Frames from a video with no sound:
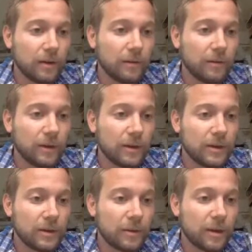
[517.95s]
We're
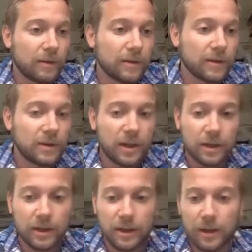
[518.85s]
going to do within,
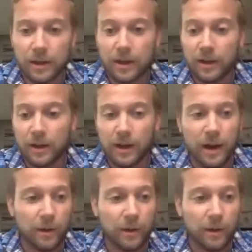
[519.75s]
and we want